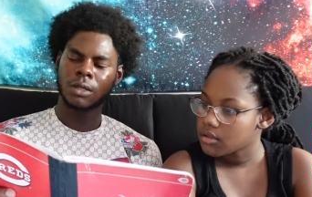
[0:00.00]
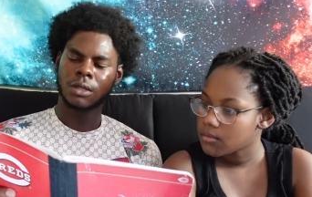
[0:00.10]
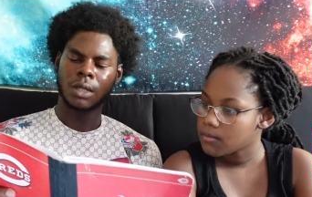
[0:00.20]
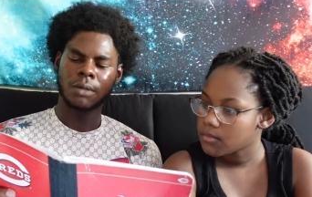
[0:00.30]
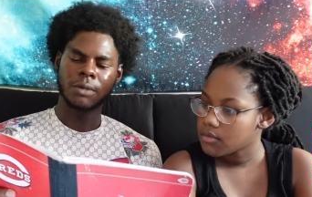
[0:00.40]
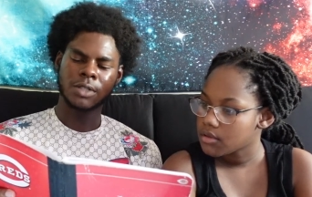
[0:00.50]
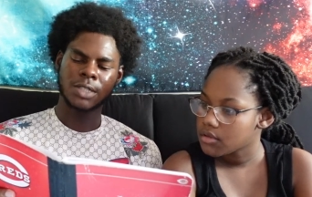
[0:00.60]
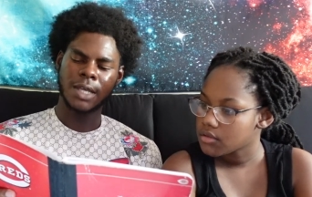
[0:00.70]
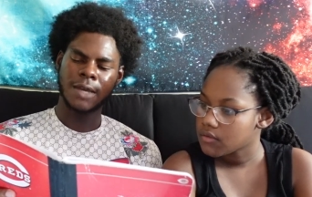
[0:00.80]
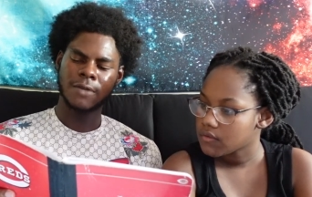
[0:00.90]
Speaker 1: Number
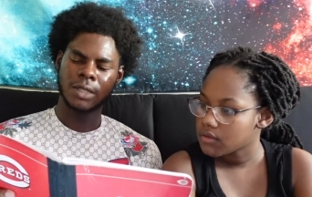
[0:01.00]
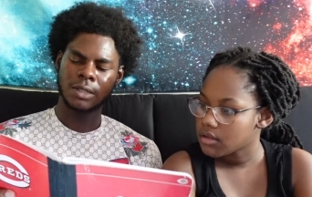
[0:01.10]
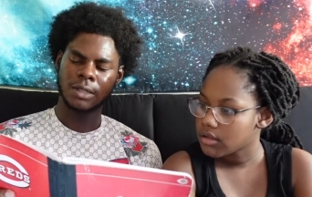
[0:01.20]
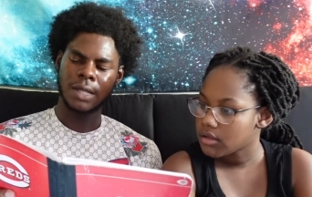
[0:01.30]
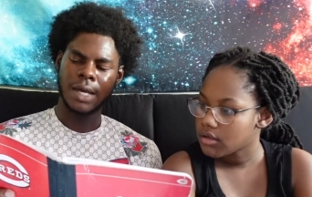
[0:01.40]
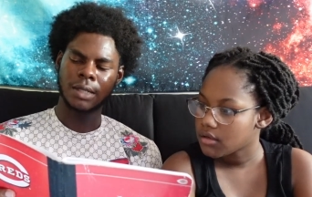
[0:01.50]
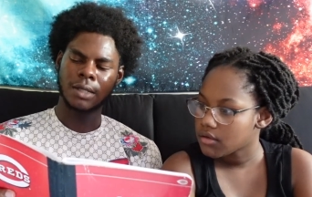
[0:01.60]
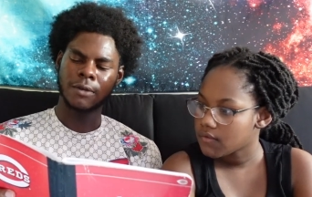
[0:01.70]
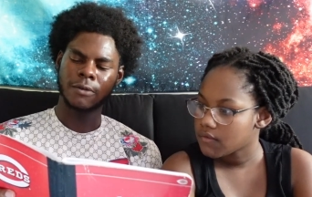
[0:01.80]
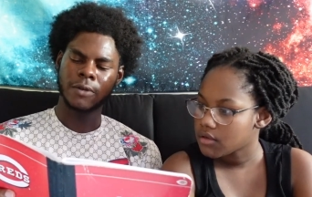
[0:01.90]
seven, not
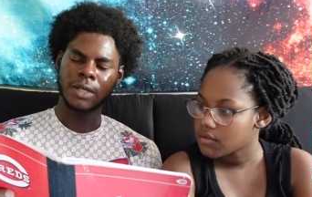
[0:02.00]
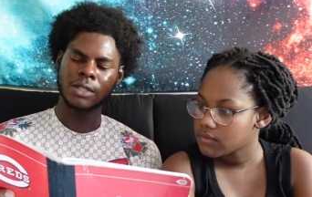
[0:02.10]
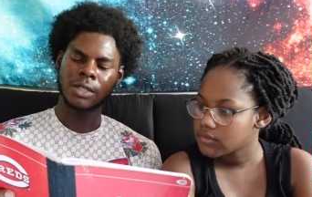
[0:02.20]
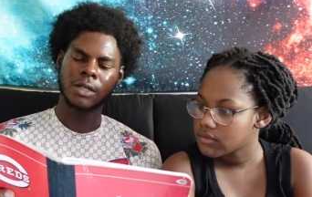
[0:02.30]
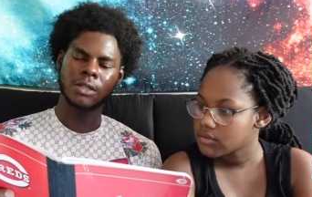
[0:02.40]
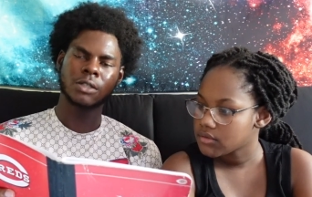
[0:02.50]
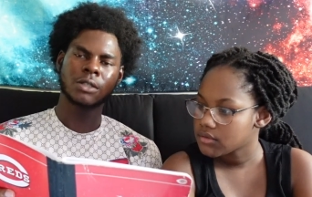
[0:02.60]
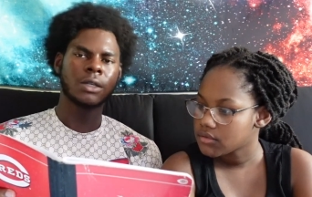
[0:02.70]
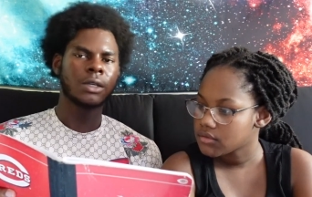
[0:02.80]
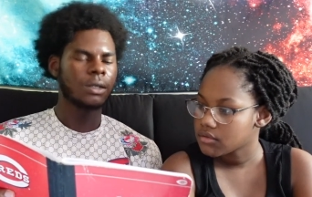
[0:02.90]
enough research.
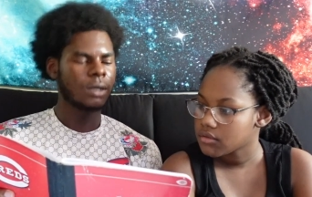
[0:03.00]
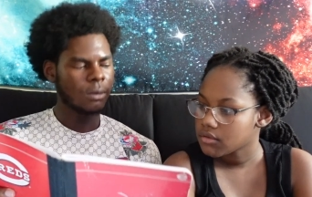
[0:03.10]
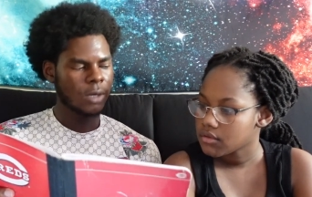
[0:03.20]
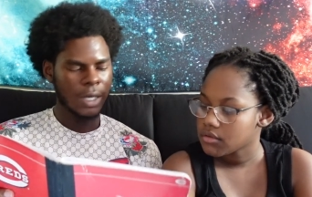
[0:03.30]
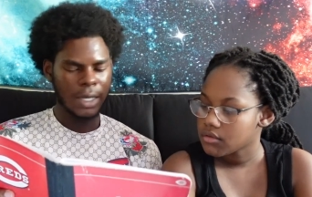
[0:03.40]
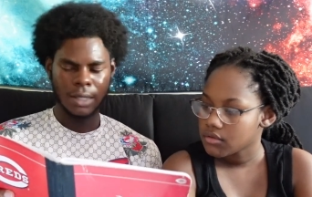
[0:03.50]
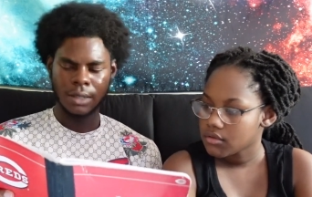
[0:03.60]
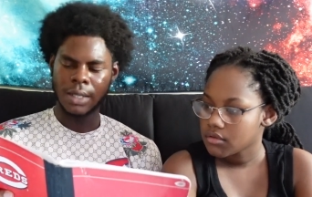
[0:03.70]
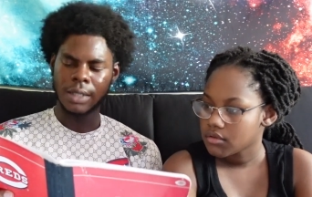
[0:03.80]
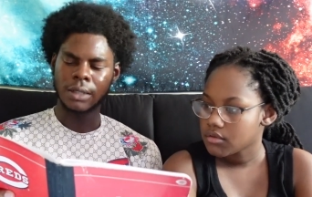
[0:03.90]
Number
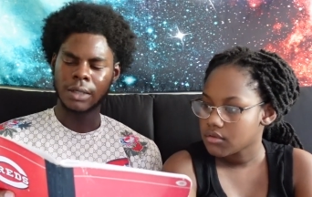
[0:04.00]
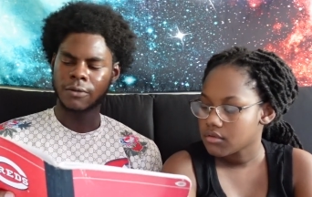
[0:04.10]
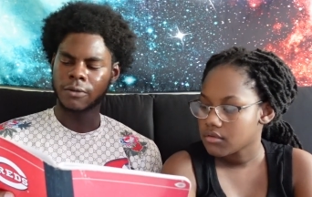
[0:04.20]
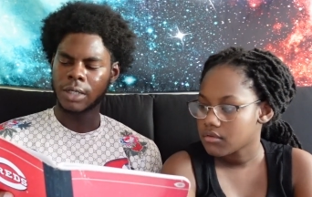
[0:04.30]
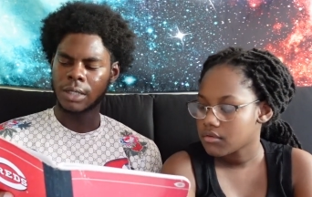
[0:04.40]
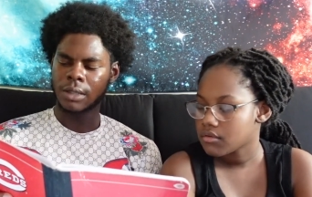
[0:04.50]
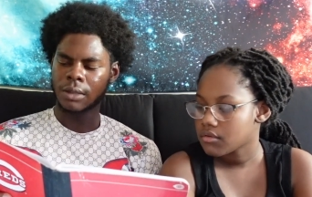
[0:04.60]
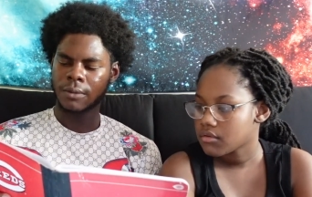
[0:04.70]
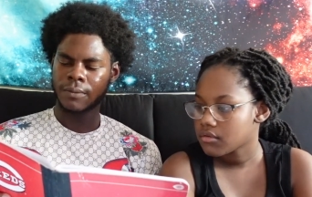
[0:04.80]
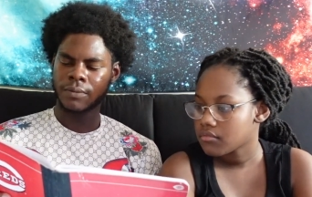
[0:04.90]
eight, not enough reading.
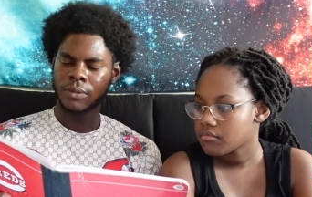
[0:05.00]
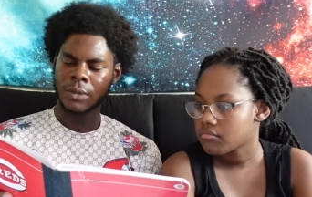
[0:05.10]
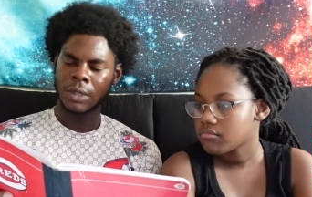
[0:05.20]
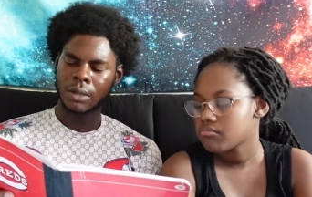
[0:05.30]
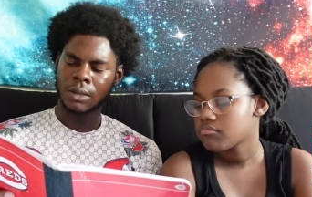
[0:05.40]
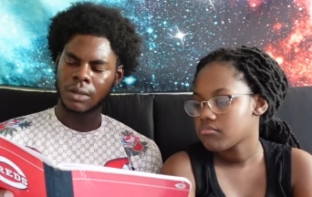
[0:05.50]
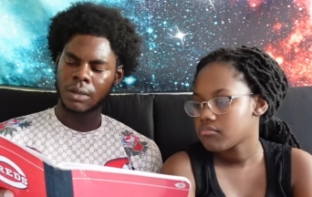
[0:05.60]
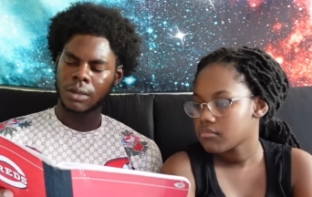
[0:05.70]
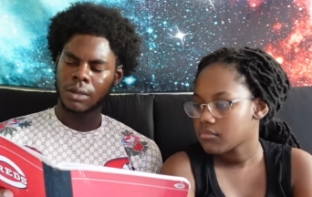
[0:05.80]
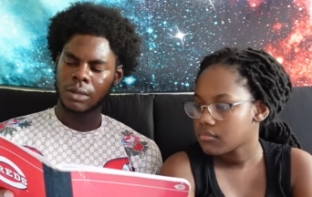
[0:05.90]

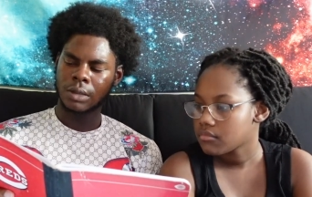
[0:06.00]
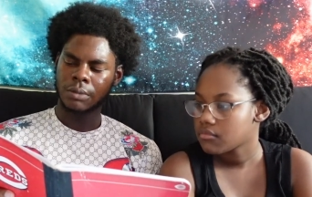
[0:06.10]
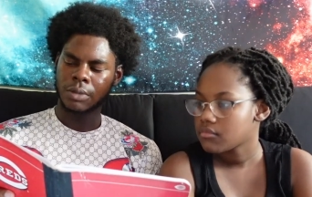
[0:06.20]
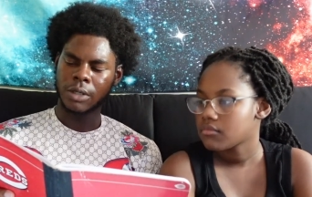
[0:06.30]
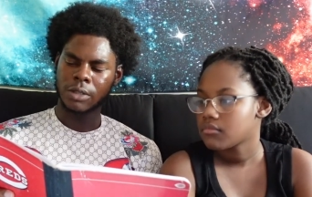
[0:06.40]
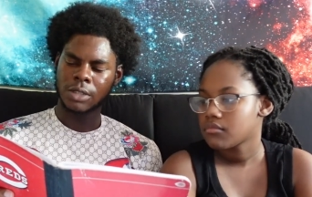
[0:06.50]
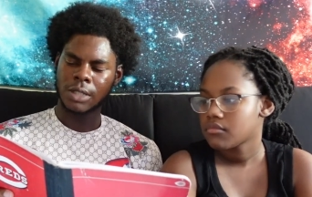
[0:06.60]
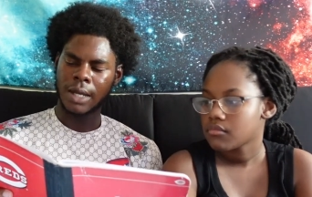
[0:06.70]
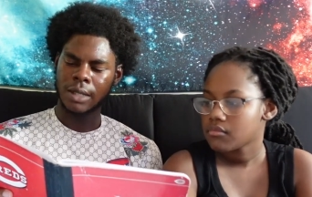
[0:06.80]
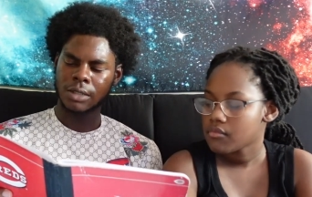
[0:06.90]
Compare
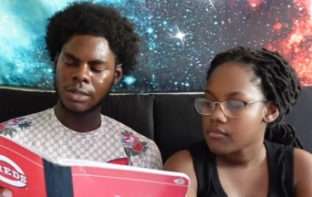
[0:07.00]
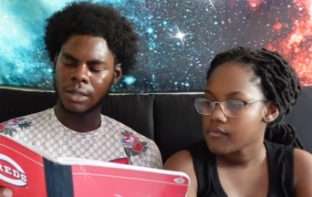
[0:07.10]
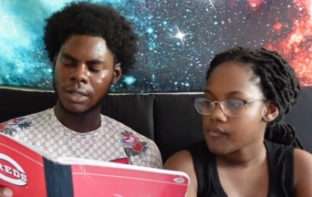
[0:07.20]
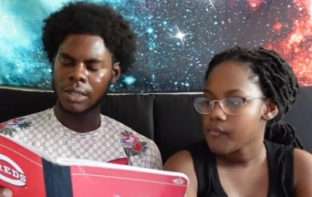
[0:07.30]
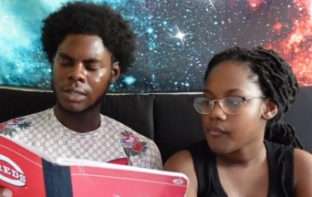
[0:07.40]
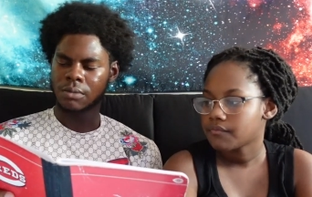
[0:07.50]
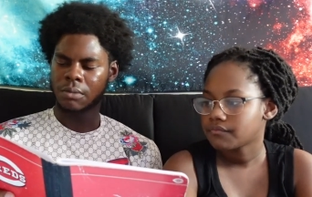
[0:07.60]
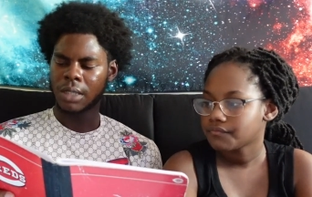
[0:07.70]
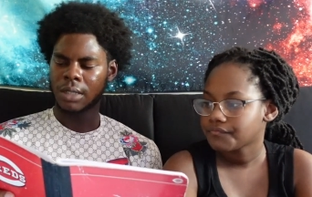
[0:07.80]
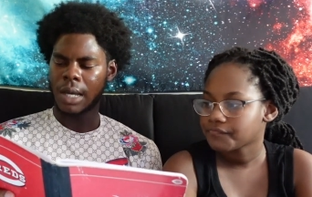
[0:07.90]
stocks against
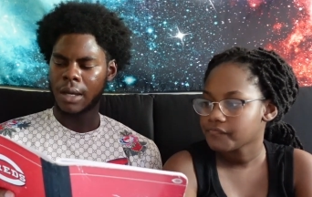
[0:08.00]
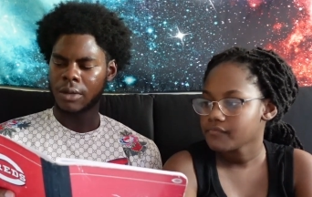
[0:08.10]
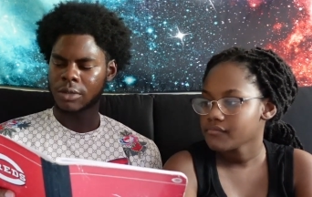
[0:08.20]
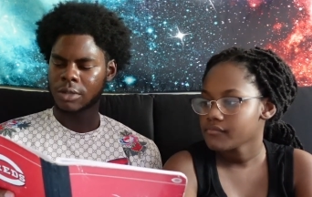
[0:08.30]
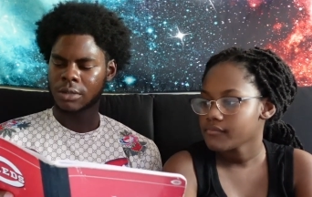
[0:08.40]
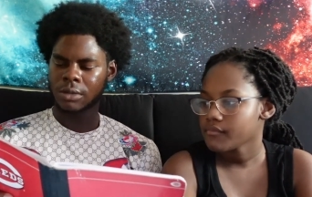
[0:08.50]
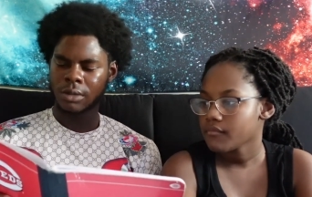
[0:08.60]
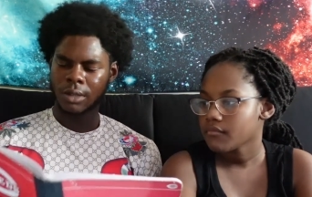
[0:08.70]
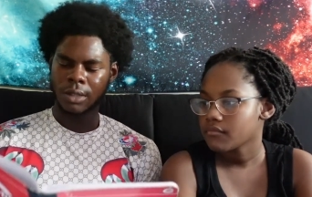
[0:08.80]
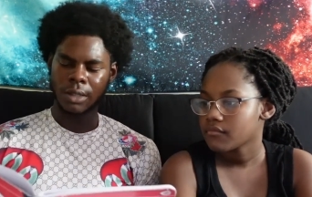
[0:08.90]
big dogs,
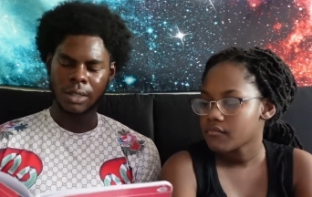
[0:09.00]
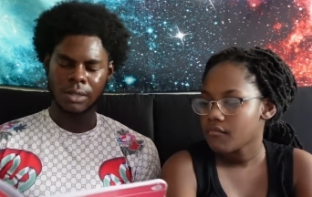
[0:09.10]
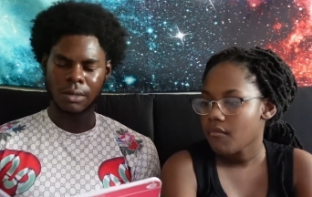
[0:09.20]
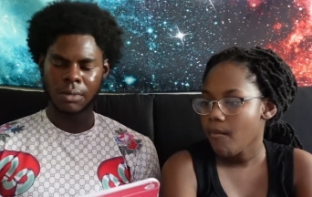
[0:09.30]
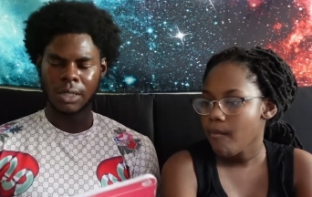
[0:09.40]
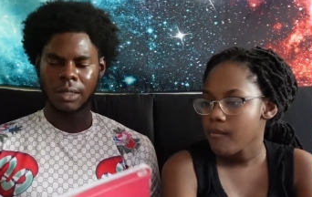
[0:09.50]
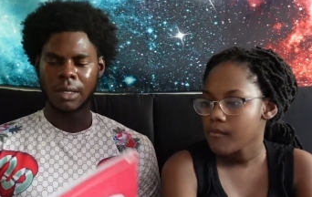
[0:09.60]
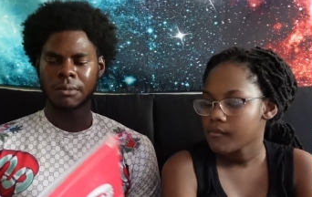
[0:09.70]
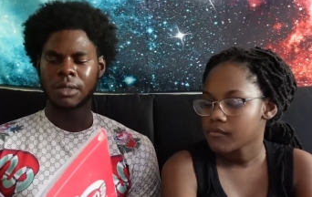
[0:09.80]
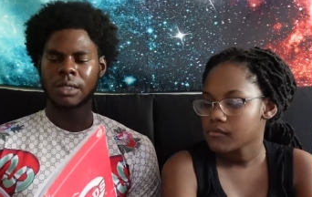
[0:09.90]
against the big
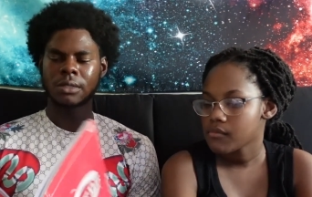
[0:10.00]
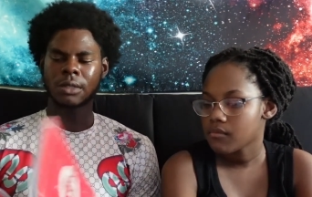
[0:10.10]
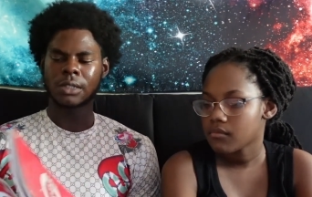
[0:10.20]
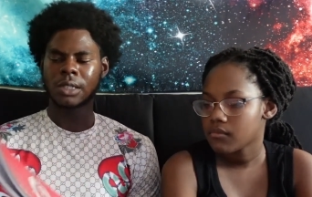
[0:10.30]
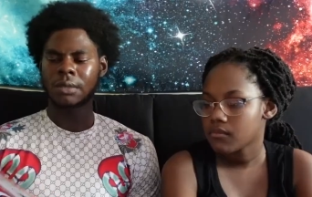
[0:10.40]
companies, against a